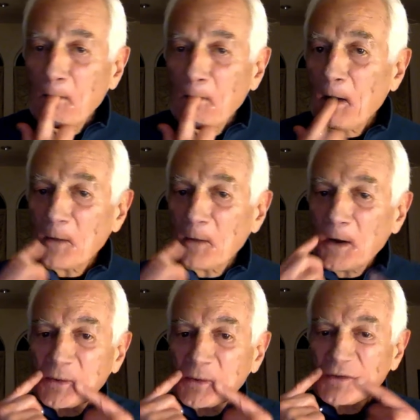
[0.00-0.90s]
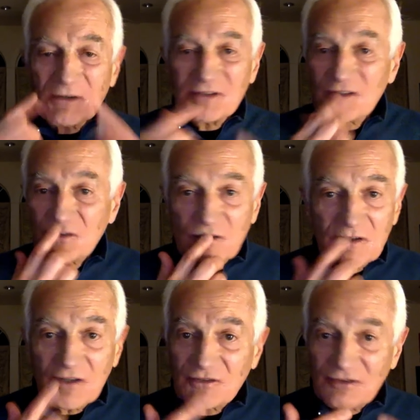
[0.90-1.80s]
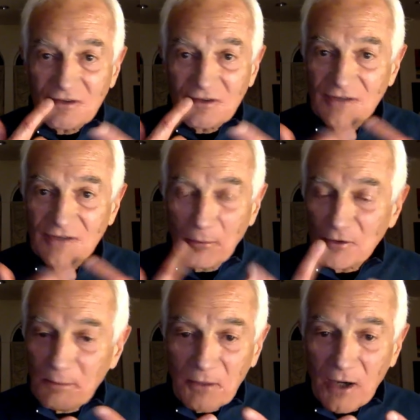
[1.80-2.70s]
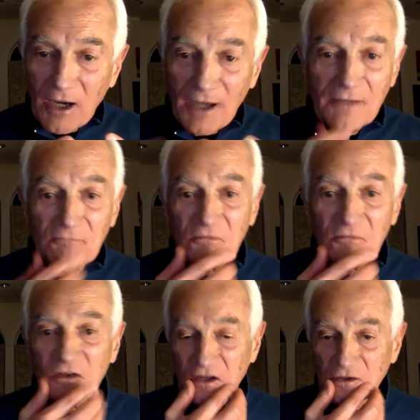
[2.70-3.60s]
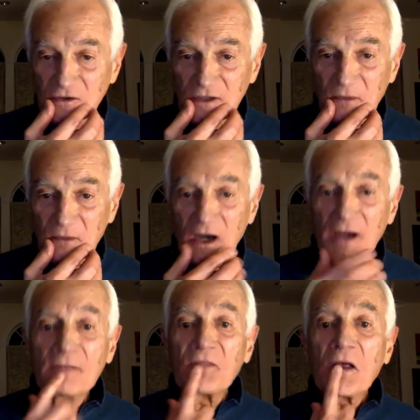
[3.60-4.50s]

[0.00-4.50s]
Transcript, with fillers: playing like this. But these are this double lip guy, single lip guy,